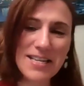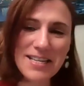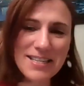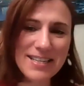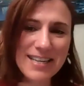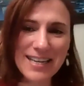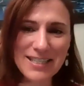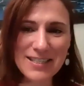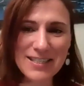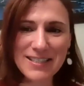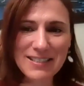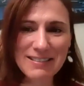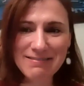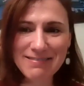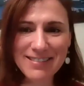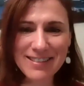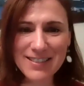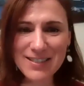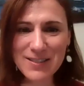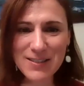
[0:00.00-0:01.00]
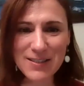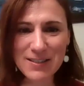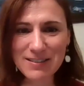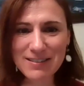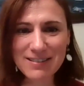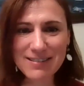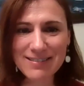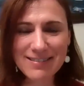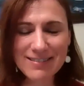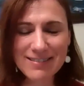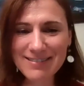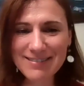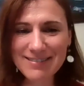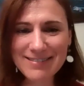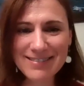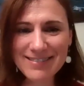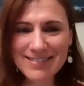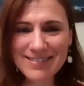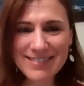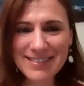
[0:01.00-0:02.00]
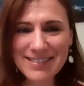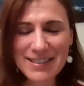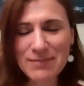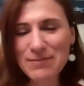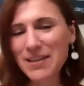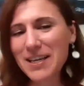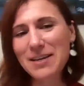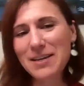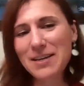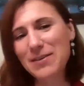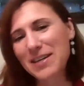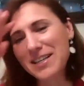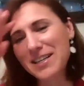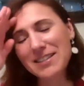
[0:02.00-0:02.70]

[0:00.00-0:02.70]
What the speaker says: didn't actually consider living anywhere